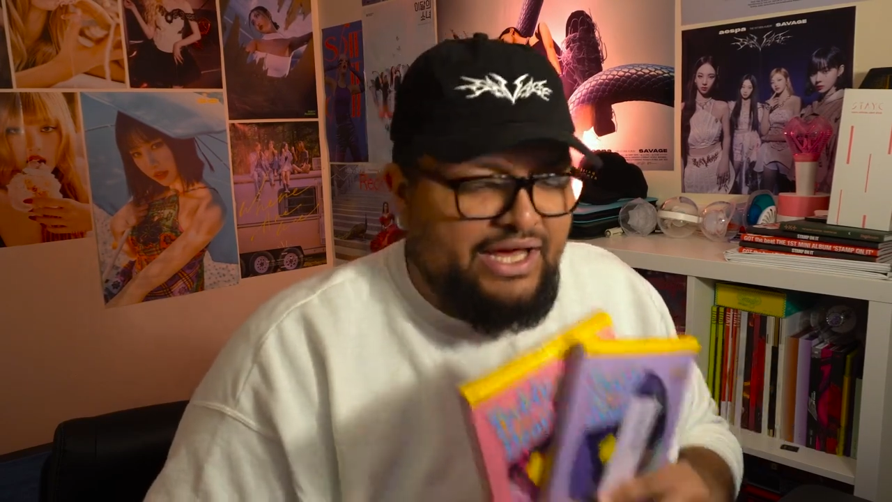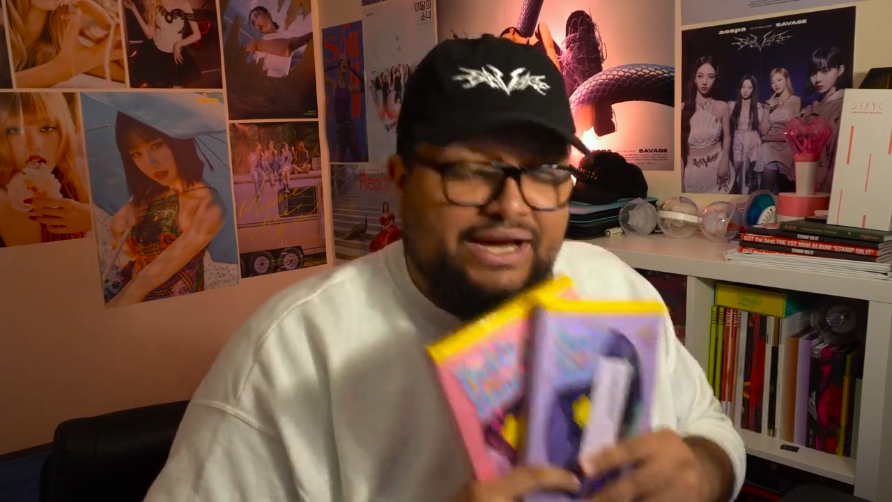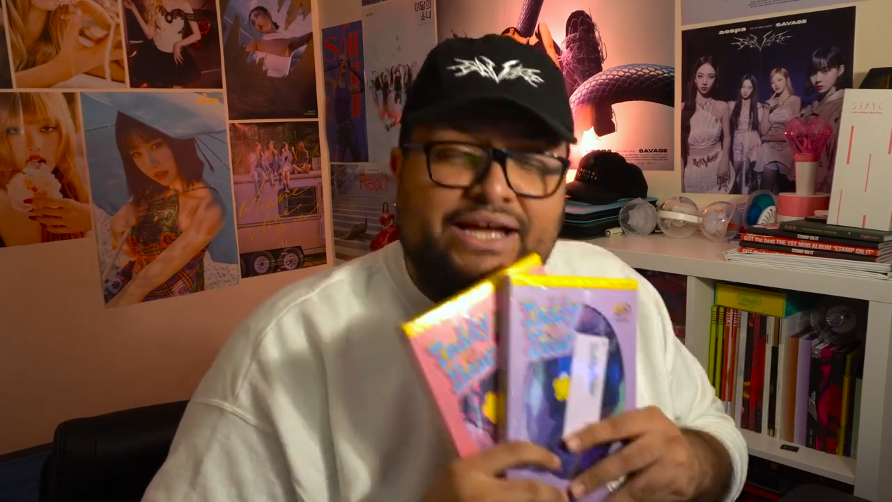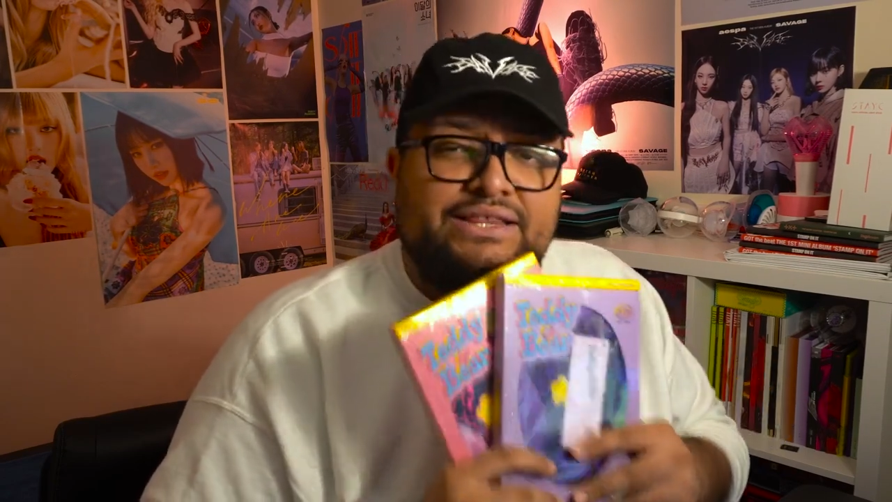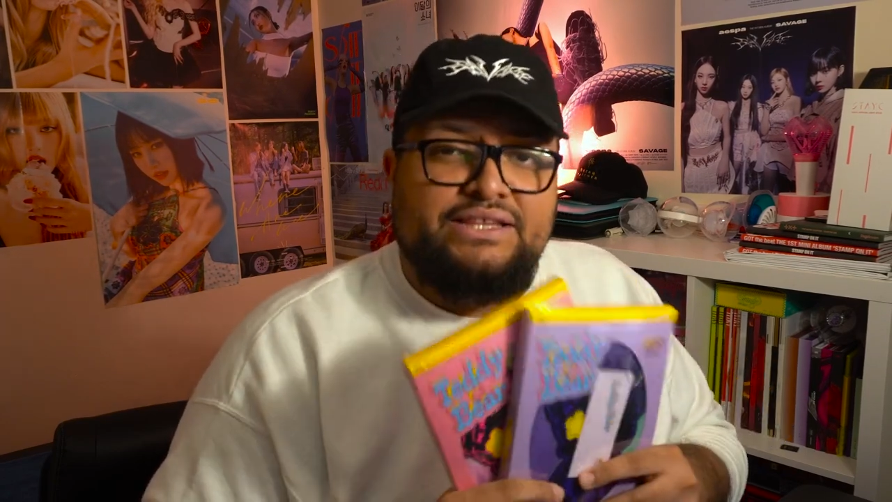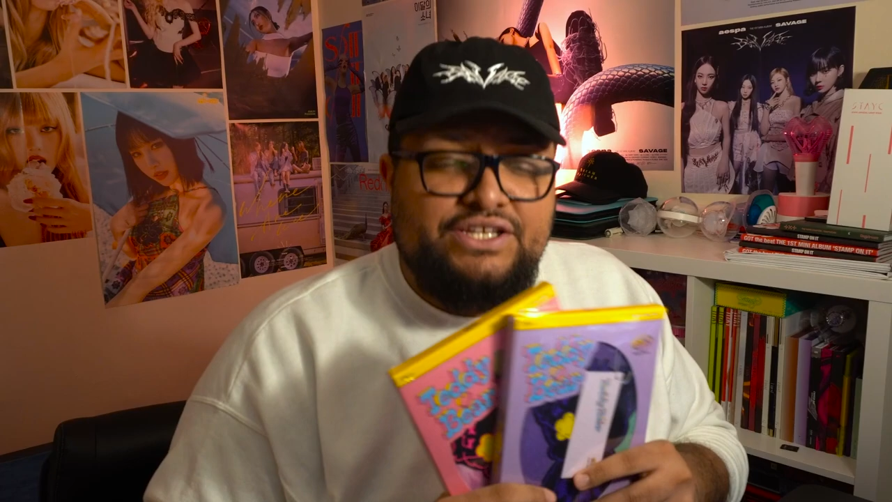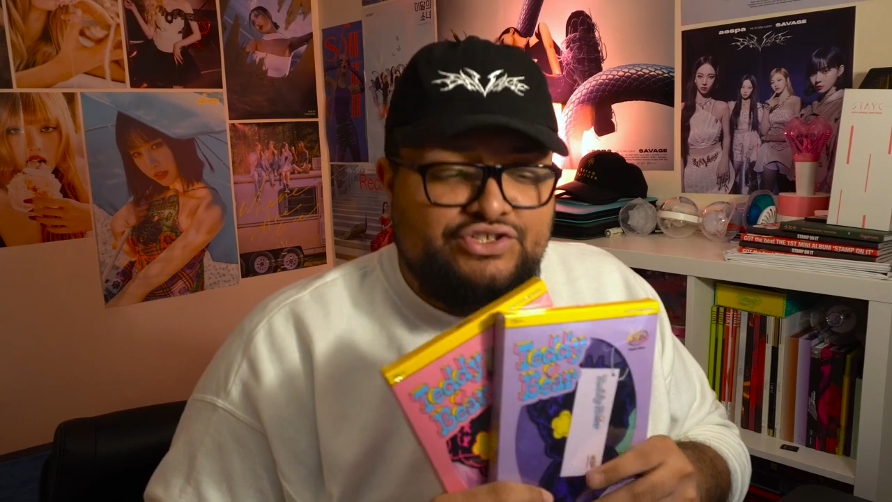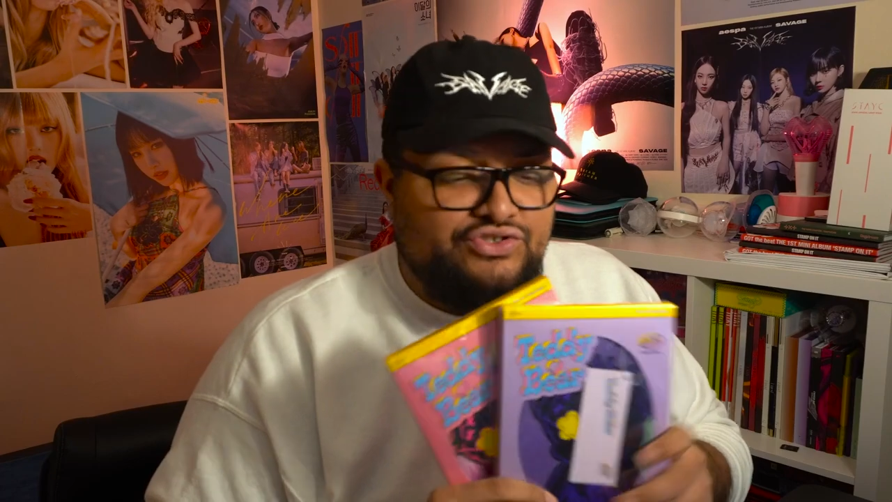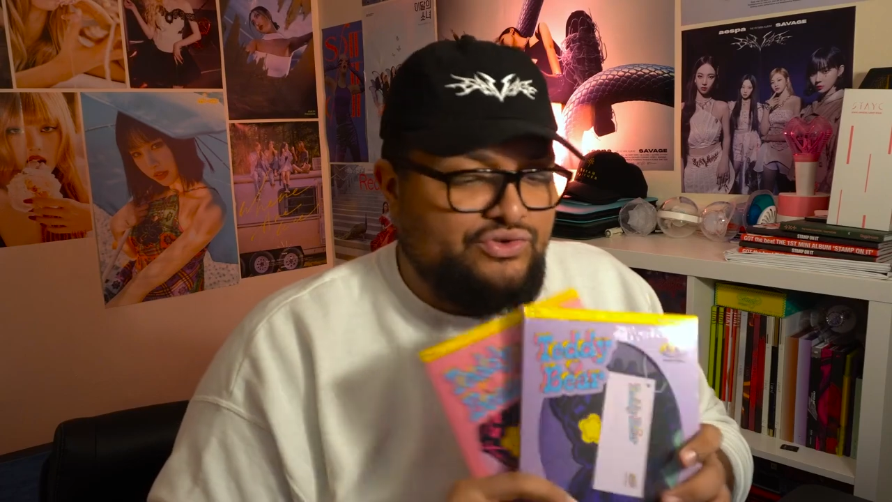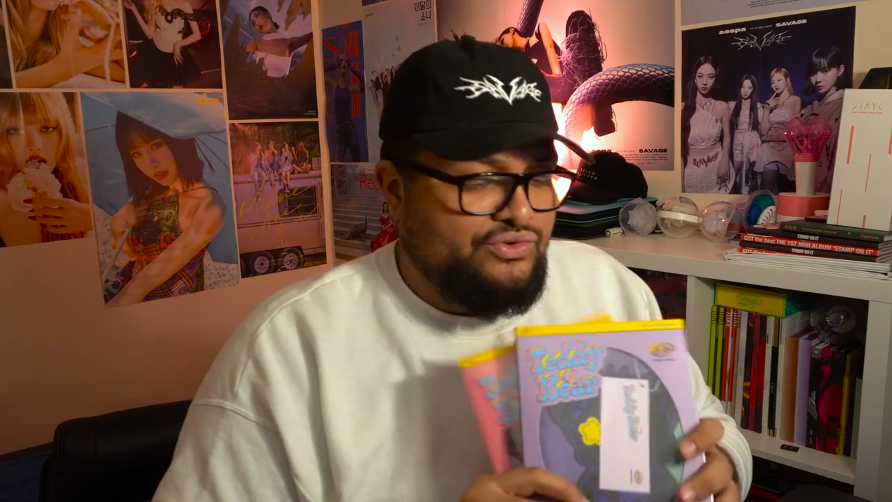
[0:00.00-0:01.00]
I got
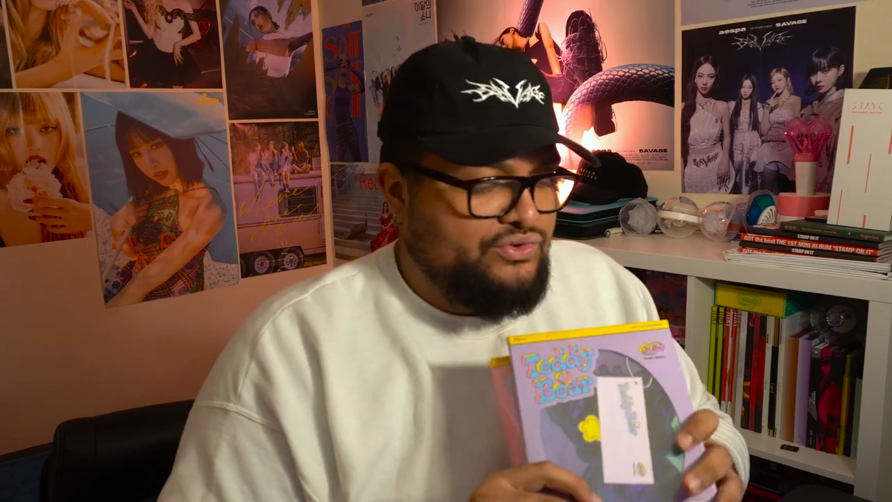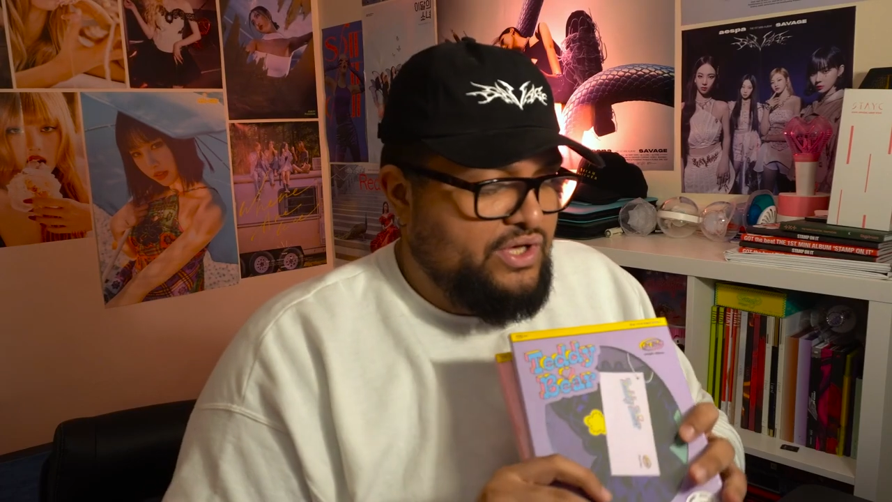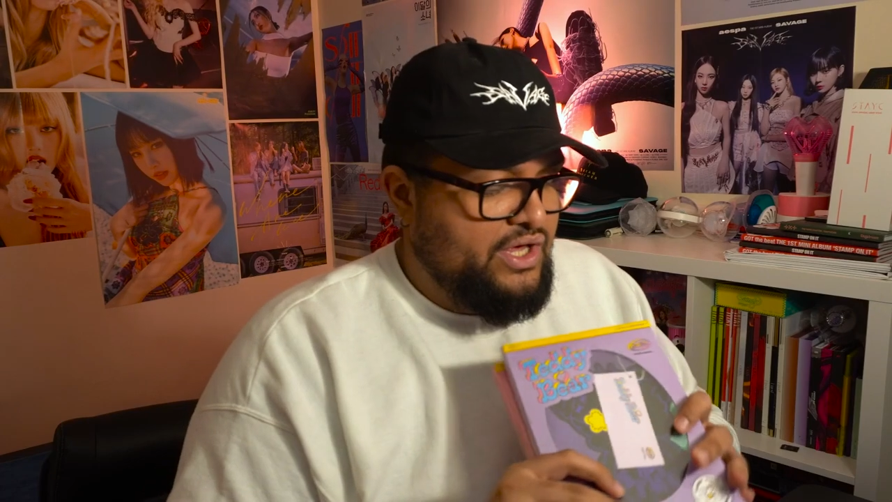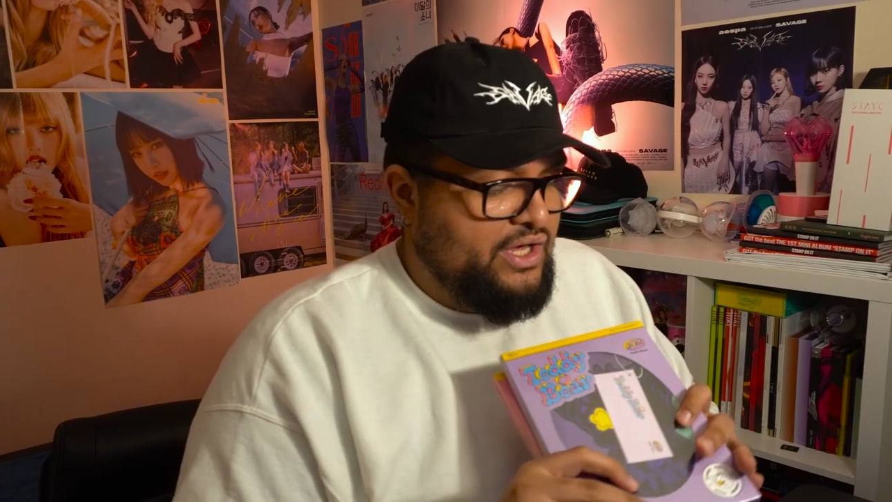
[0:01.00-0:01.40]
these two.